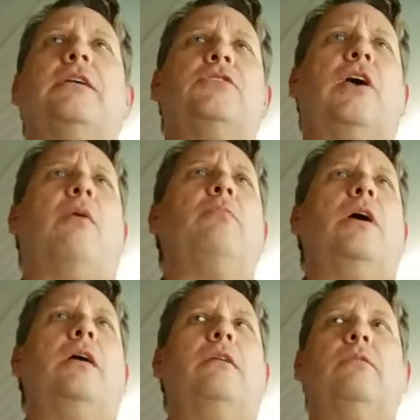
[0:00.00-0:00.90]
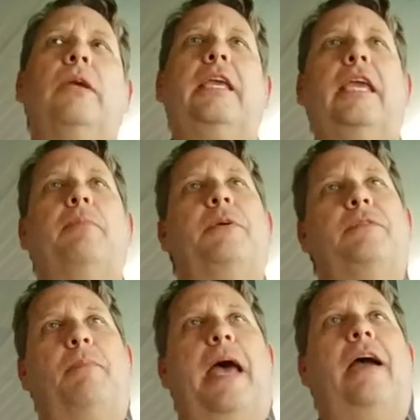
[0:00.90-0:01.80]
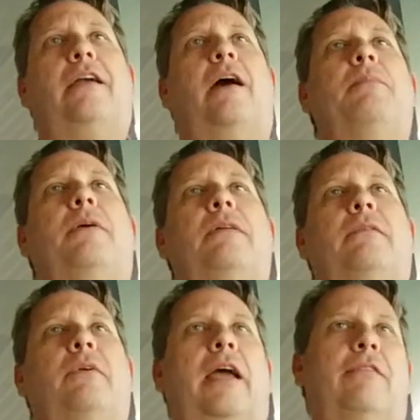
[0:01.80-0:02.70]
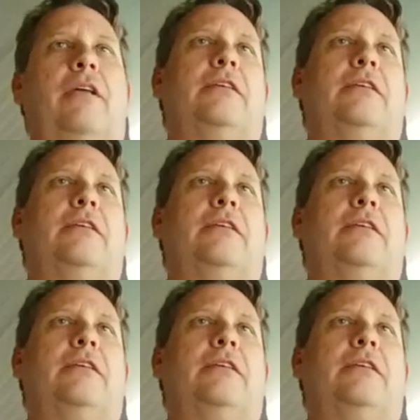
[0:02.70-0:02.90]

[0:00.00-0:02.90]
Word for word: Some we keep as a backup we have Yeah.